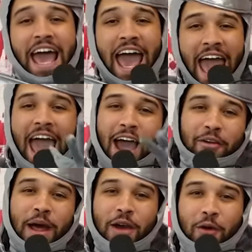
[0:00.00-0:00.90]
Hey
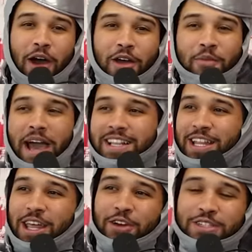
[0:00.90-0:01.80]
everybody, welcome back to
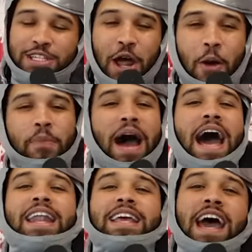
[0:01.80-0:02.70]
the You Should Know
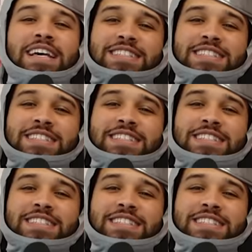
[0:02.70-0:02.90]
Podcast,